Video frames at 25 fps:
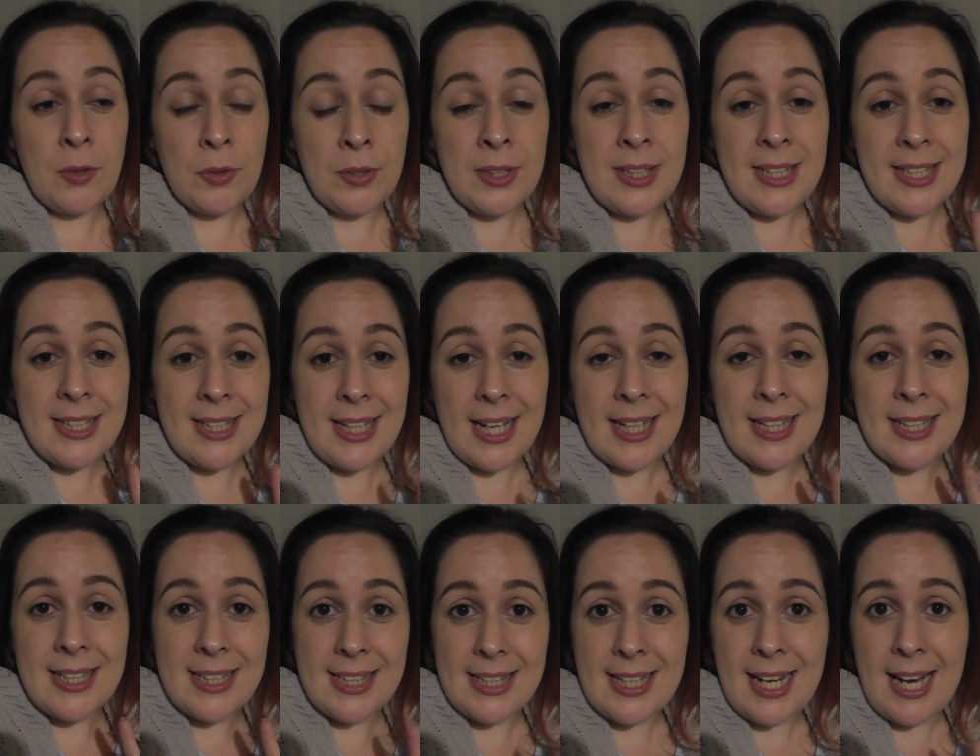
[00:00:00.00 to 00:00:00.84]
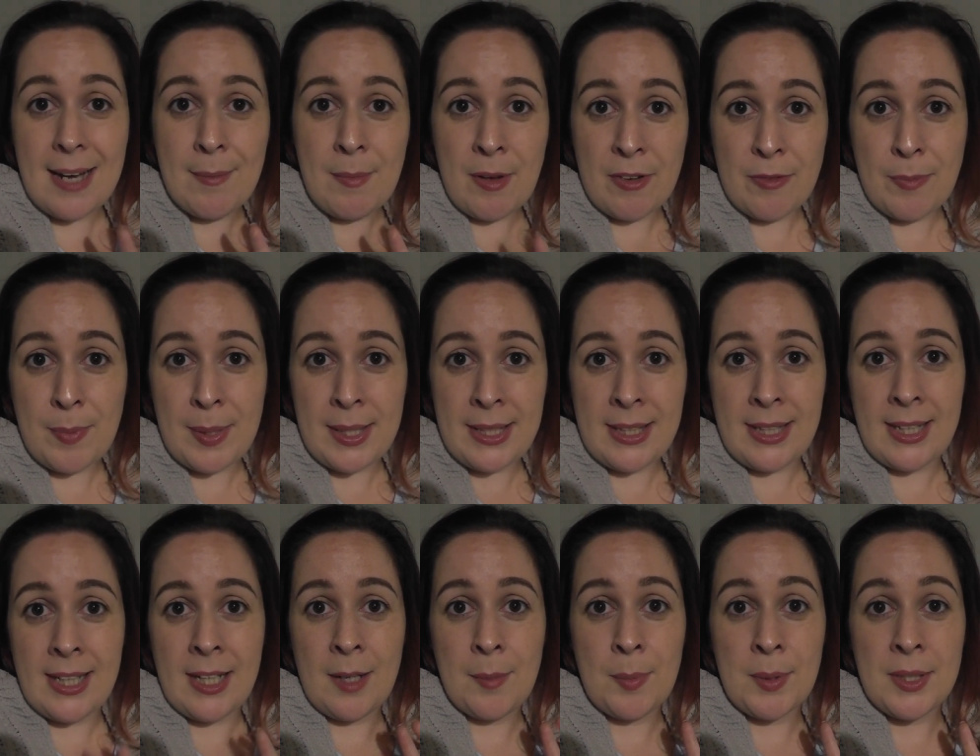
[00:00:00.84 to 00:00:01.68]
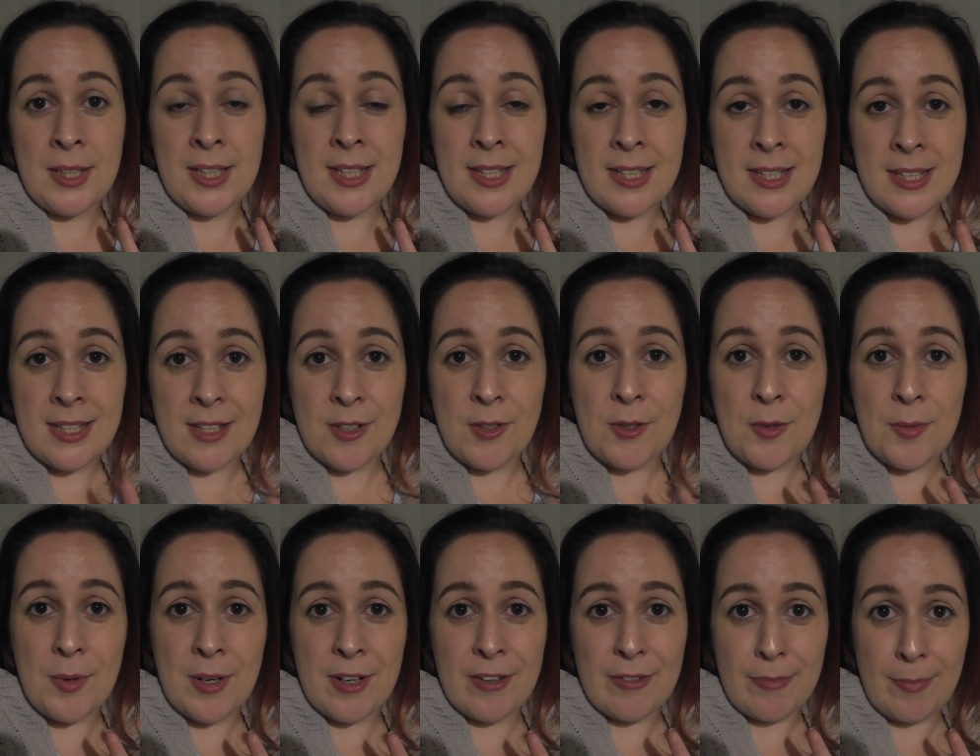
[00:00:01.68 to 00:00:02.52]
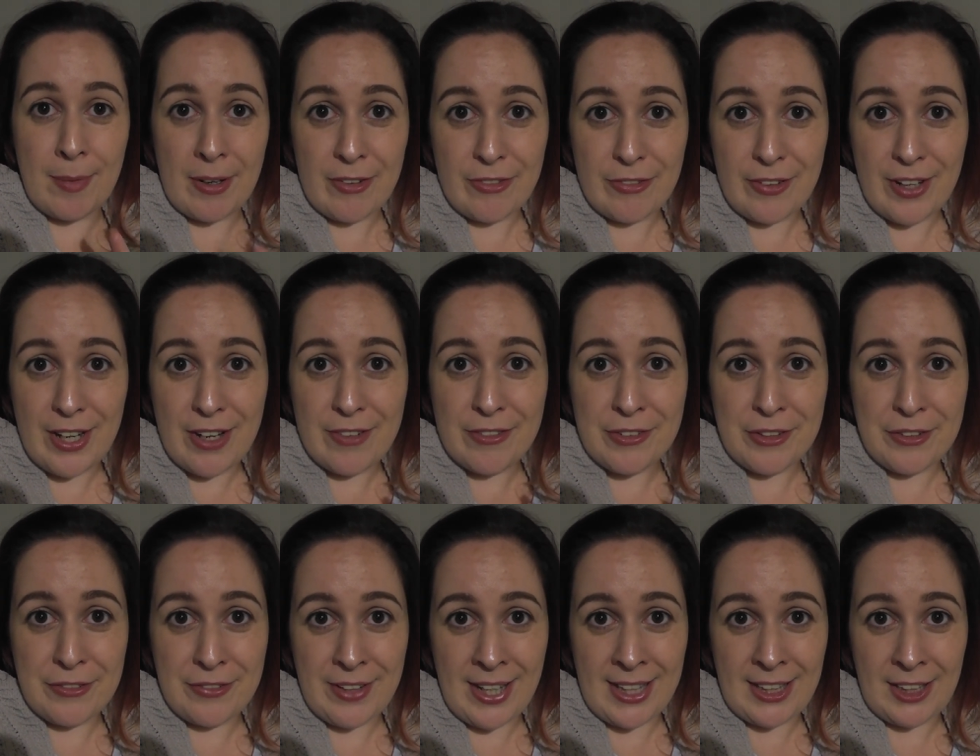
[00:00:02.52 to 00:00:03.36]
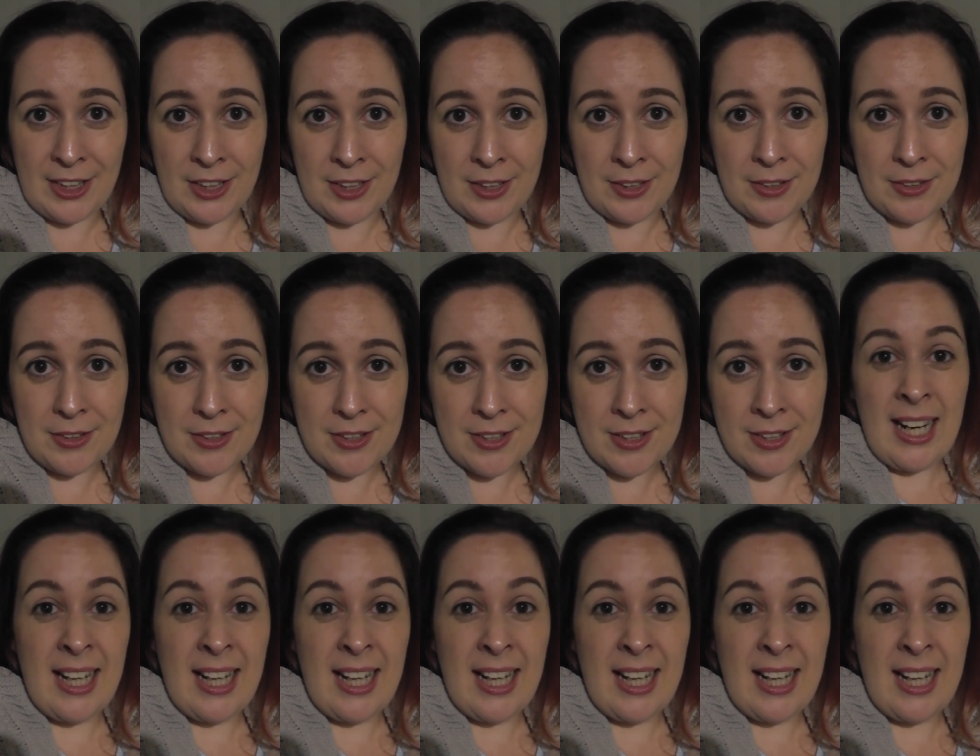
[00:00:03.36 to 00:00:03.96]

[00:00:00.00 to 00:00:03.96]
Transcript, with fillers: only second time I've been there, but it is still one of my favourite venues.